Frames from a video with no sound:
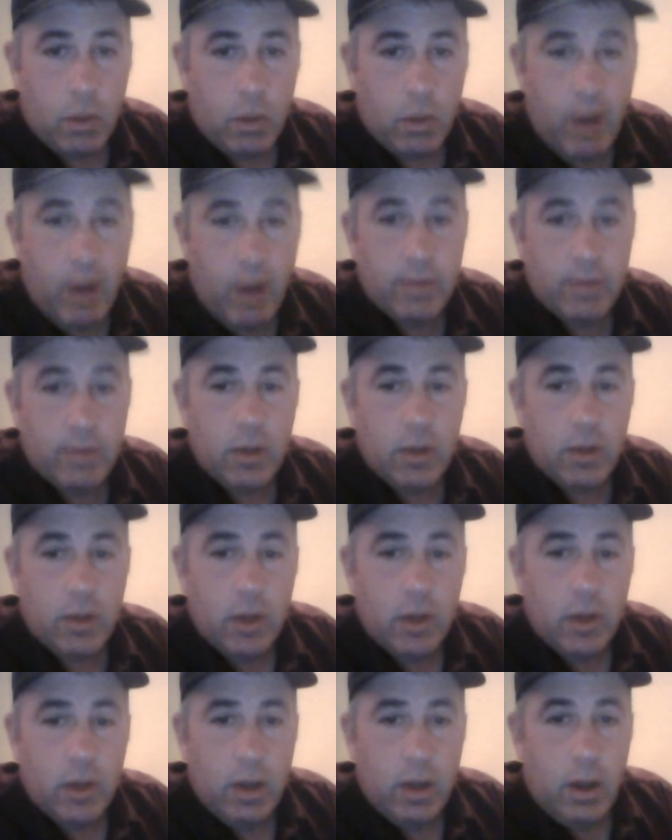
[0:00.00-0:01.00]
Right.
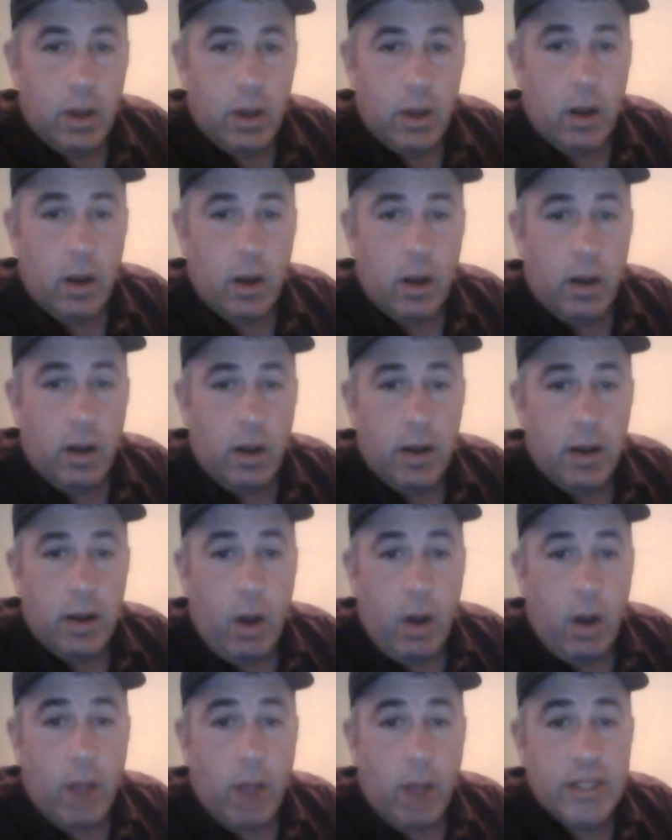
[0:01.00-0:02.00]

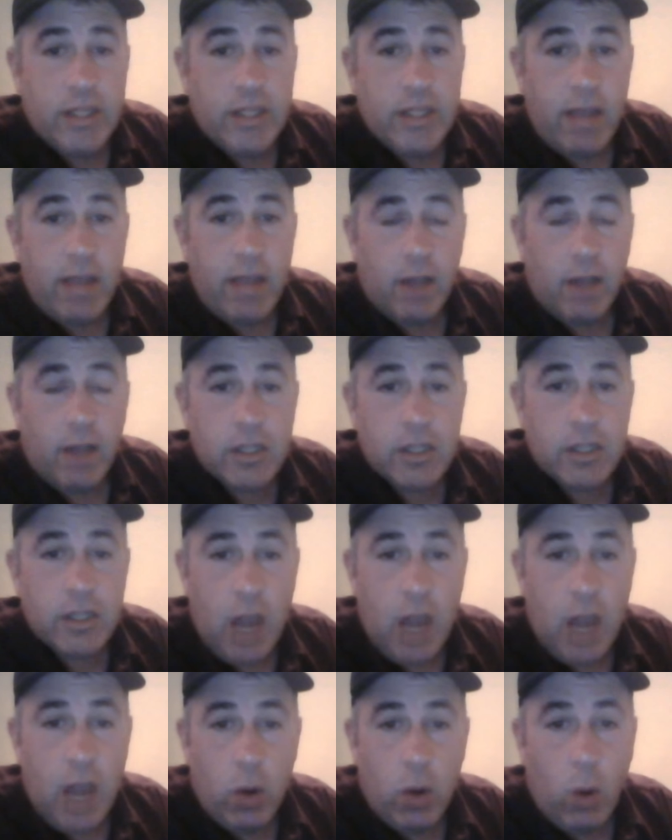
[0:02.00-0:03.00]
Now, I'm standing on the
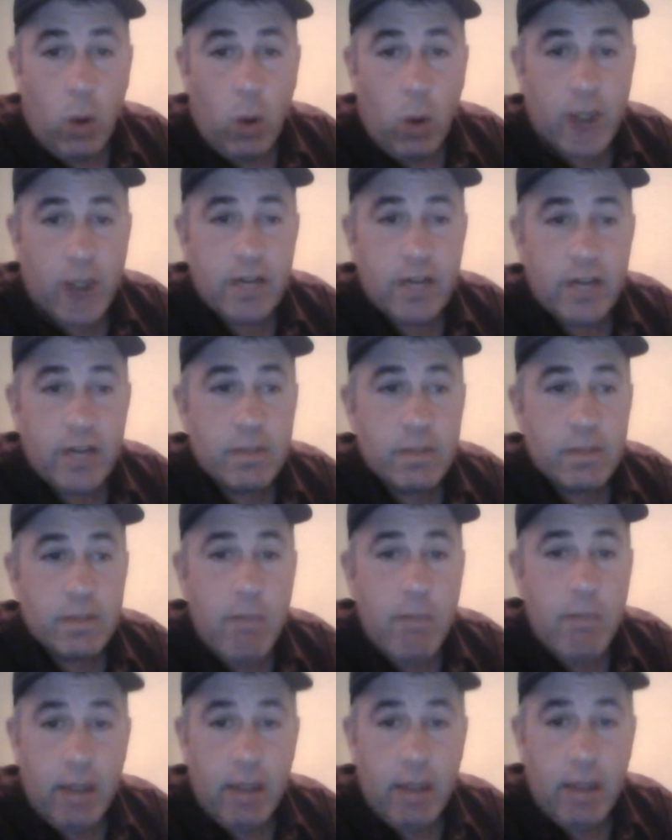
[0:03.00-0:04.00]
sidewalk watching this
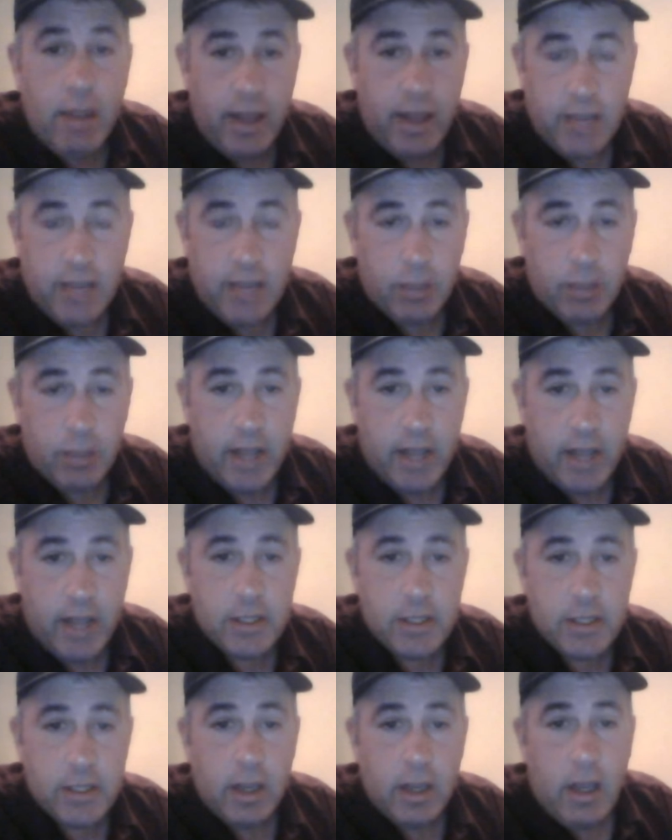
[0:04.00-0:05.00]
melee take
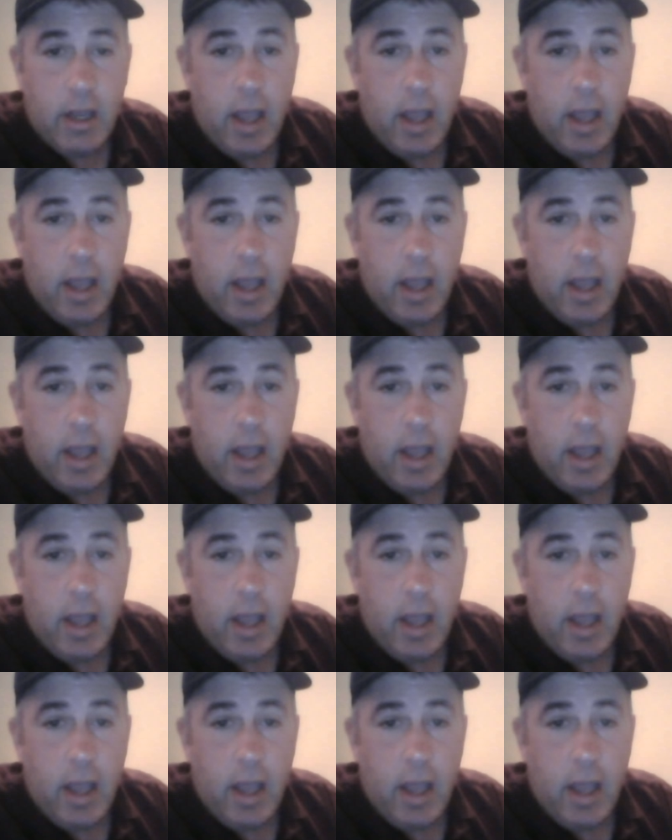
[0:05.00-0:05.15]
place,